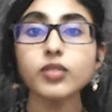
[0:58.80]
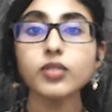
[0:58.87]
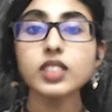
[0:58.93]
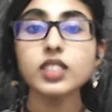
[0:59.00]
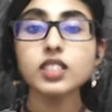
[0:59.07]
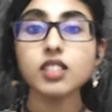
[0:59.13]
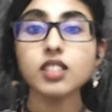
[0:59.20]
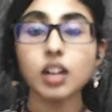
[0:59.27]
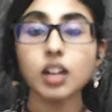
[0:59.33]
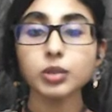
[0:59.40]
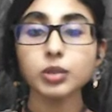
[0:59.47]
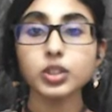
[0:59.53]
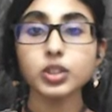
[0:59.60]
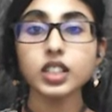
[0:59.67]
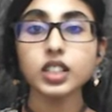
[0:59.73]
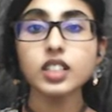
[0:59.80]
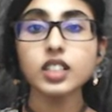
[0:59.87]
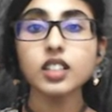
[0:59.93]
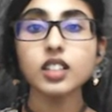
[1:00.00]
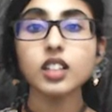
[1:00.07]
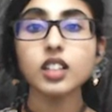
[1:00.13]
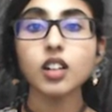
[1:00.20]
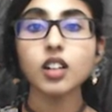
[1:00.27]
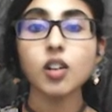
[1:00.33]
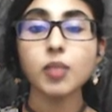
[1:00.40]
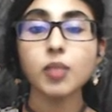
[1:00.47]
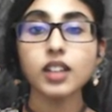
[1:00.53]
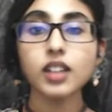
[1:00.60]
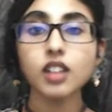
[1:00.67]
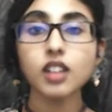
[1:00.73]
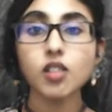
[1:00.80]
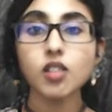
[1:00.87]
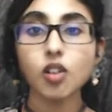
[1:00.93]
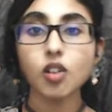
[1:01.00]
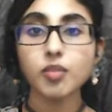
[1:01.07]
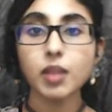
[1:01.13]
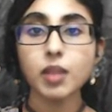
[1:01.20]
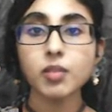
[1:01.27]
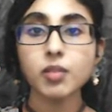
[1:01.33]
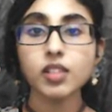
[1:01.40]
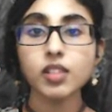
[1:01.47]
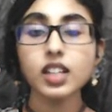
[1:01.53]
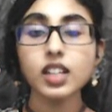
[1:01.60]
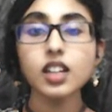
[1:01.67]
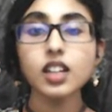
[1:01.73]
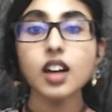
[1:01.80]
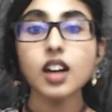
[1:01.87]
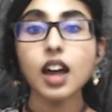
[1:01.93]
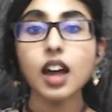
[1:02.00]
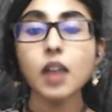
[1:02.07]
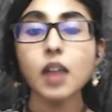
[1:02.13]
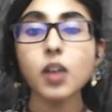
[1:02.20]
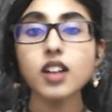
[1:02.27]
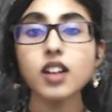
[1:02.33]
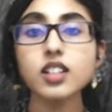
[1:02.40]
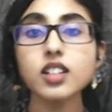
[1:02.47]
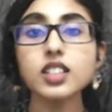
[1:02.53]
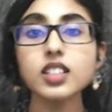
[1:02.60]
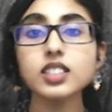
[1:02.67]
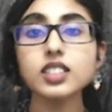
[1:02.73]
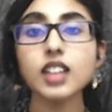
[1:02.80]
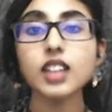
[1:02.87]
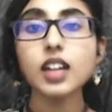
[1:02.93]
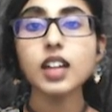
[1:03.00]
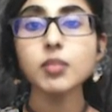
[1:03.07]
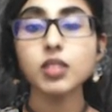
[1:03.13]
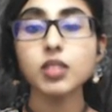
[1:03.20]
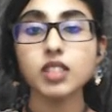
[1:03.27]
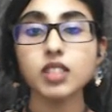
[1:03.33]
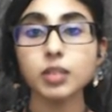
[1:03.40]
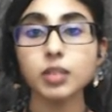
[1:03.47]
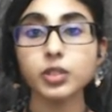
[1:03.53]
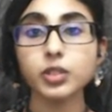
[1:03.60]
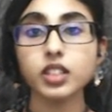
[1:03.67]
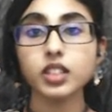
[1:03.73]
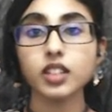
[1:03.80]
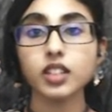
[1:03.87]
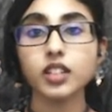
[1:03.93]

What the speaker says: disruption or breakdown of memory, awareness, and perception.